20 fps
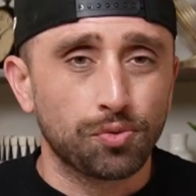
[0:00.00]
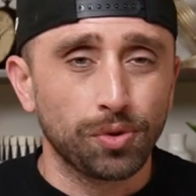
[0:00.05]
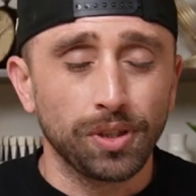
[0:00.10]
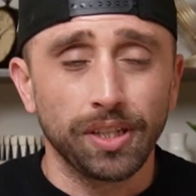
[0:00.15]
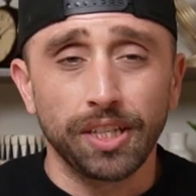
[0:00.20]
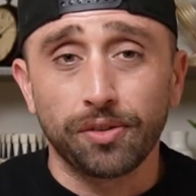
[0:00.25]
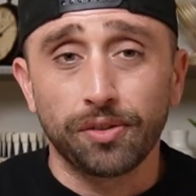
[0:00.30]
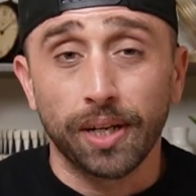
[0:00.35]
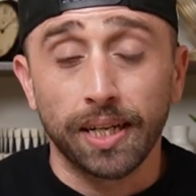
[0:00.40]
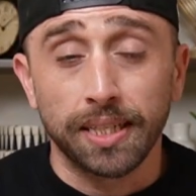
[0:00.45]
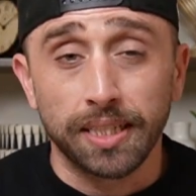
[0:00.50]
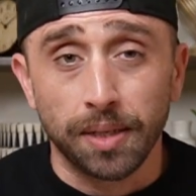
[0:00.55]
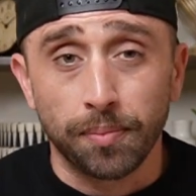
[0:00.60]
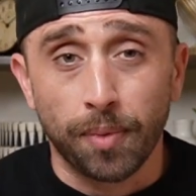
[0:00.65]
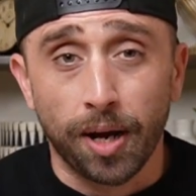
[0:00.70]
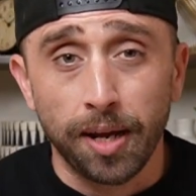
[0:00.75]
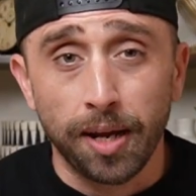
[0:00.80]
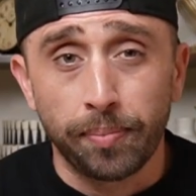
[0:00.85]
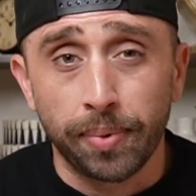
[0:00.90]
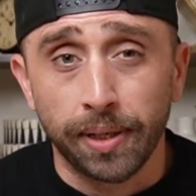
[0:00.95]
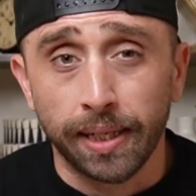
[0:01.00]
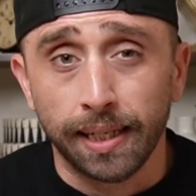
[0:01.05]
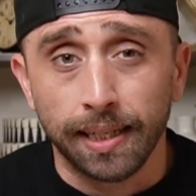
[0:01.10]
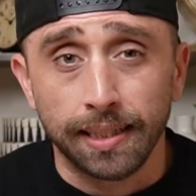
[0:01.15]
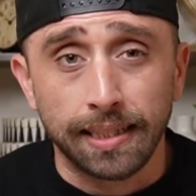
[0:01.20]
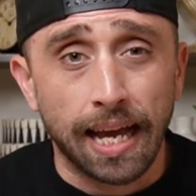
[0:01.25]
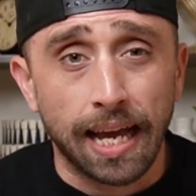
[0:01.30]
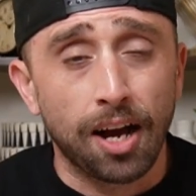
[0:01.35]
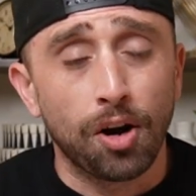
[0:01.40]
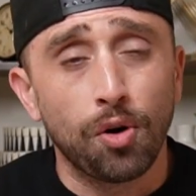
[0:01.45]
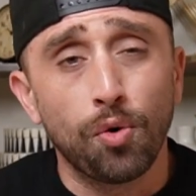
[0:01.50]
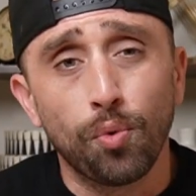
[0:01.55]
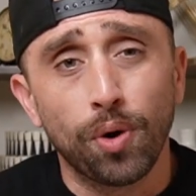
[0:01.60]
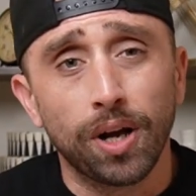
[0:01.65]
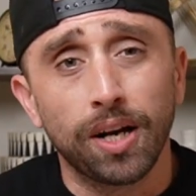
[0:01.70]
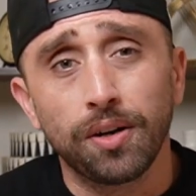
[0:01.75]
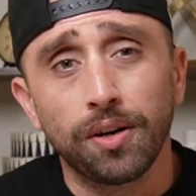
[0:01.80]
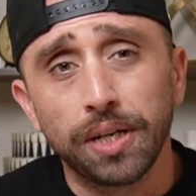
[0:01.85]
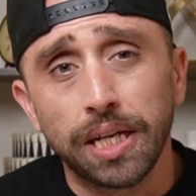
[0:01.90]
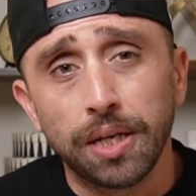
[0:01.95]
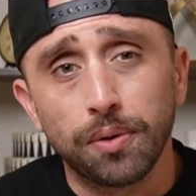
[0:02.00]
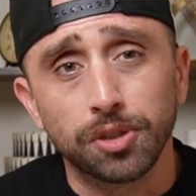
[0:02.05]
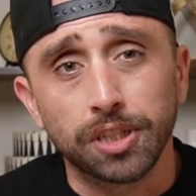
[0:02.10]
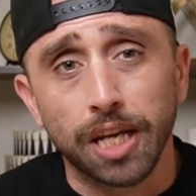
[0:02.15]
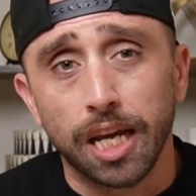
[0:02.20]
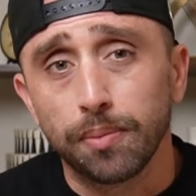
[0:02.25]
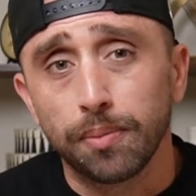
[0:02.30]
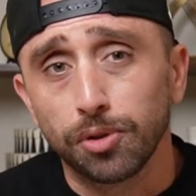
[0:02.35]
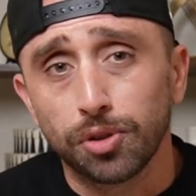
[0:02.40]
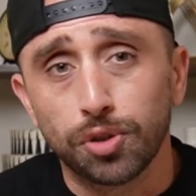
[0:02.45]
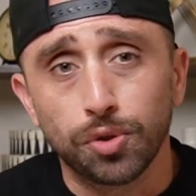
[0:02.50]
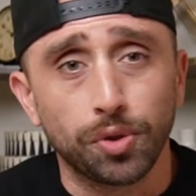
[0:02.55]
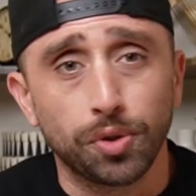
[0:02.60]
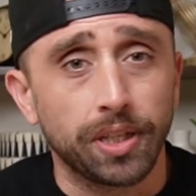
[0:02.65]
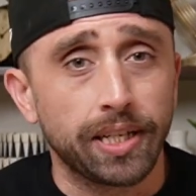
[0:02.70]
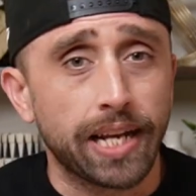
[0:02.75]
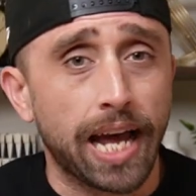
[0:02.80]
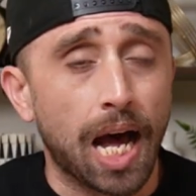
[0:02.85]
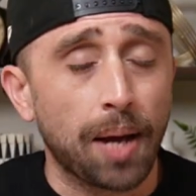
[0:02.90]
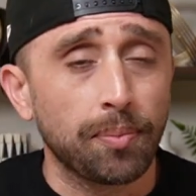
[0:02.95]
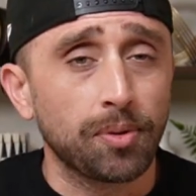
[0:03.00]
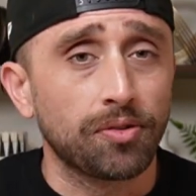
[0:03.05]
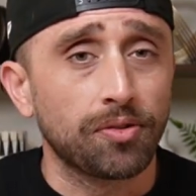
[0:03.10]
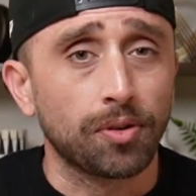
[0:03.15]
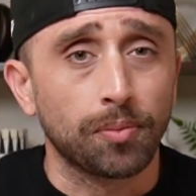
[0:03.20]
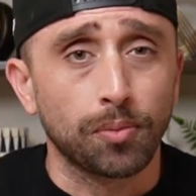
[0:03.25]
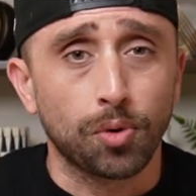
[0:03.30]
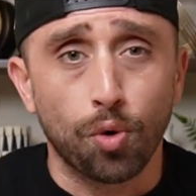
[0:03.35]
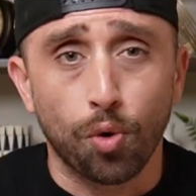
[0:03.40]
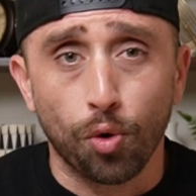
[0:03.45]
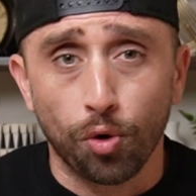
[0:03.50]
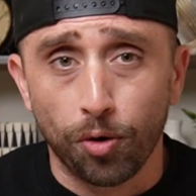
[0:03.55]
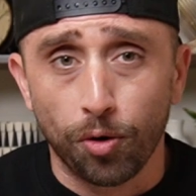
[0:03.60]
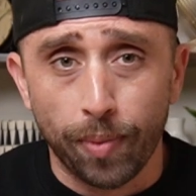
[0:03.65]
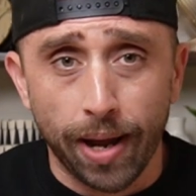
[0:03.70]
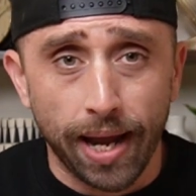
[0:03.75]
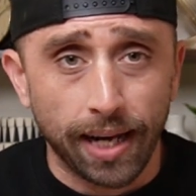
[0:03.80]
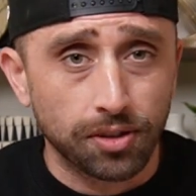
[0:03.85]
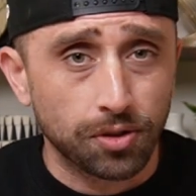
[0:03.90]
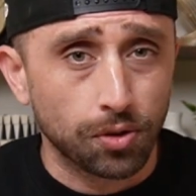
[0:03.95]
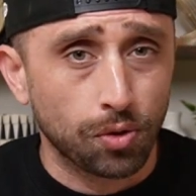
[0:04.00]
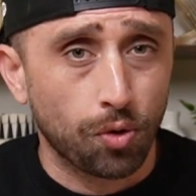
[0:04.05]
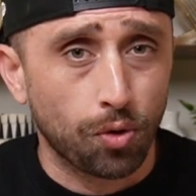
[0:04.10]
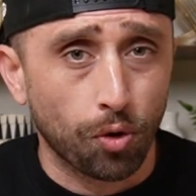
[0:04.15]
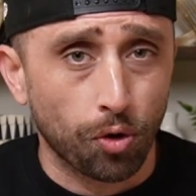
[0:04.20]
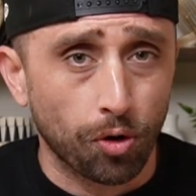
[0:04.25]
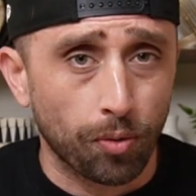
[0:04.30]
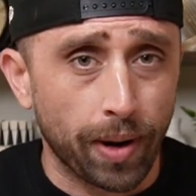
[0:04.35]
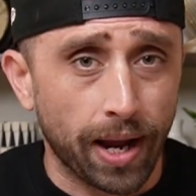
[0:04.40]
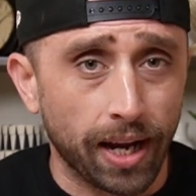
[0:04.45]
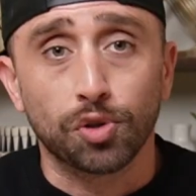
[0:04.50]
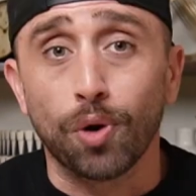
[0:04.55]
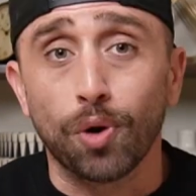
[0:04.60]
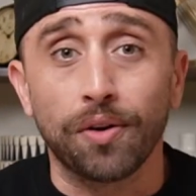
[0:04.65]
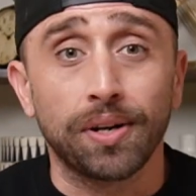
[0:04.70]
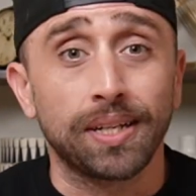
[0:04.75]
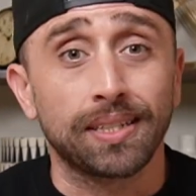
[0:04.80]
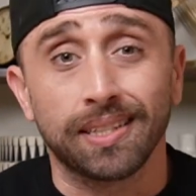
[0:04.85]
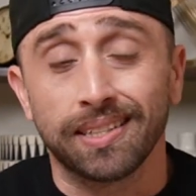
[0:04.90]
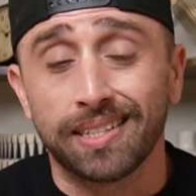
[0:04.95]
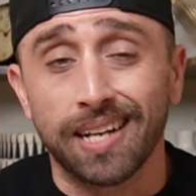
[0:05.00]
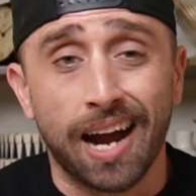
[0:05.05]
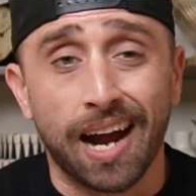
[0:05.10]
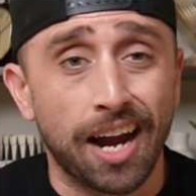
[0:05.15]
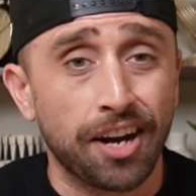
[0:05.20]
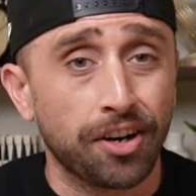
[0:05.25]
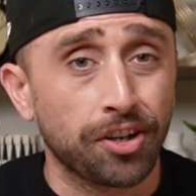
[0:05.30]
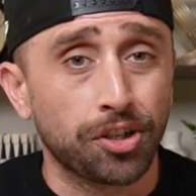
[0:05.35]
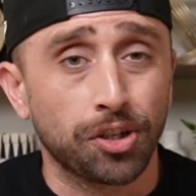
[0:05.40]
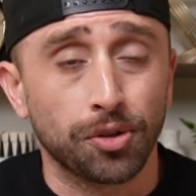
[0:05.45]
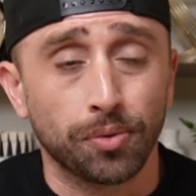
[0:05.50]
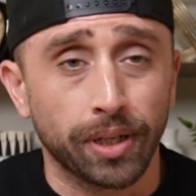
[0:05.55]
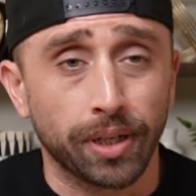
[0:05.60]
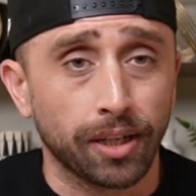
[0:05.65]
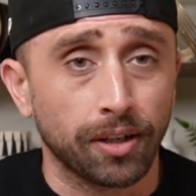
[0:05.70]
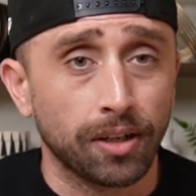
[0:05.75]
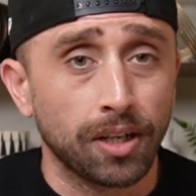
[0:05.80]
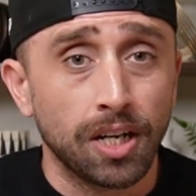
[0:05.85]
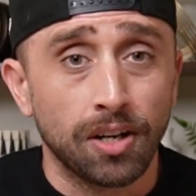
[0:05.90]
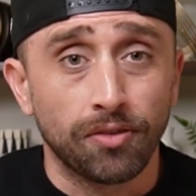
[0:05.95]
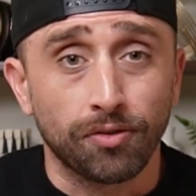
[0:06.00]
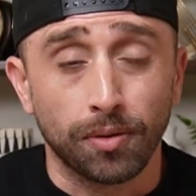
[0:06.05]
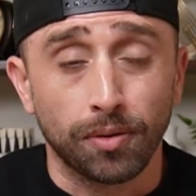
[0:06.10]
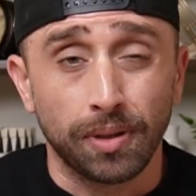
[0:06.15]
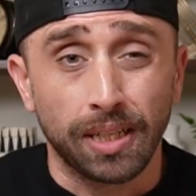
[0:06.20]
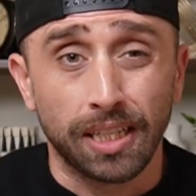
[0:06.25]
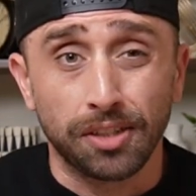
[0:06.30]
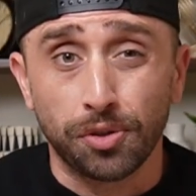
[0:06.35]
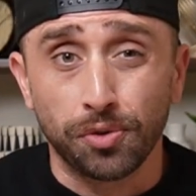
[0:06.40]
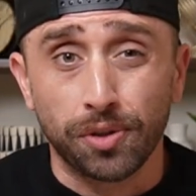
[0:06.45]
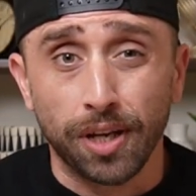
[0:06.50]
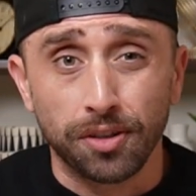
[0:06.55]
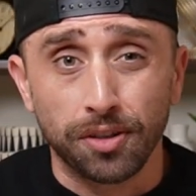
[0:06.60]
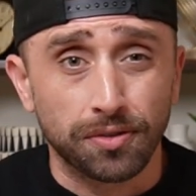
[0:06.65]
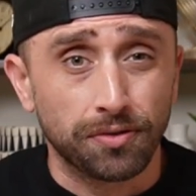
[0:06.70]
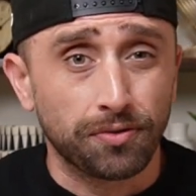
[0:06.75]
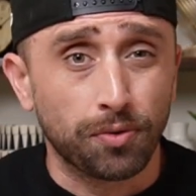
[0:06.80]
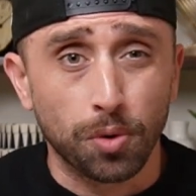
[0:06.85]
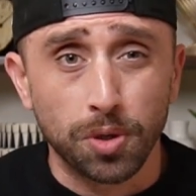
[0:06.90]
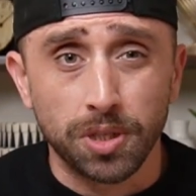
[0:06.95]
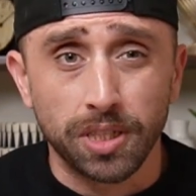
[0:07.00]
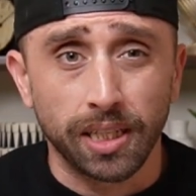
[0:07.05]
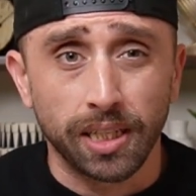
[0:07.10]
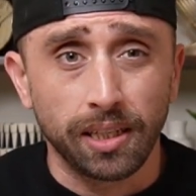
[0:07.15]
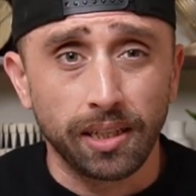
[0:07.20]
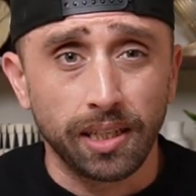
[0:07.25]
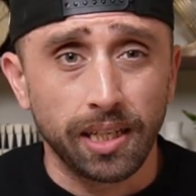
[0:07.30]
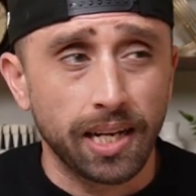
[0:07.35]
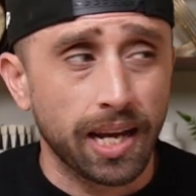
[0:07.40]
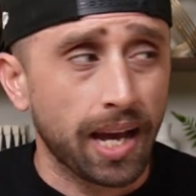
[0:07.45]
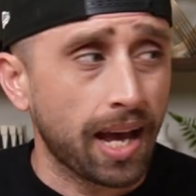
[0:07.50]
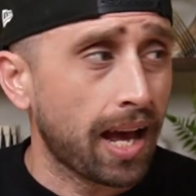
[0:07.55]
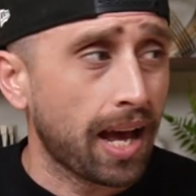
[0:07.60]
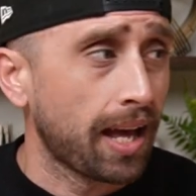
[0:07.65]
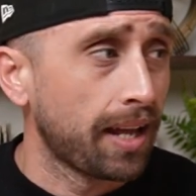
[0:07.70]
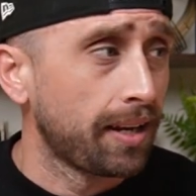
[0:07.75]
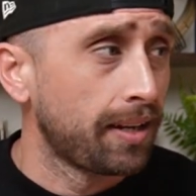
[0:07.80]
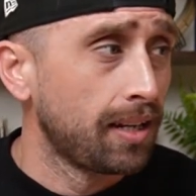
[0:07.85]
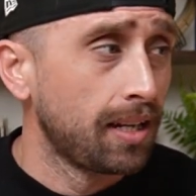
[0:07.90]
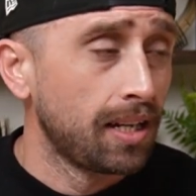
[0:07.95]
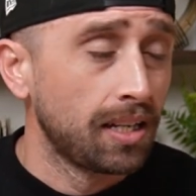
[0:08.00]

really crazy, in my opinion, is how well he was able to adapt from quarterback to quarterback throughout his entire career. In 2014, he had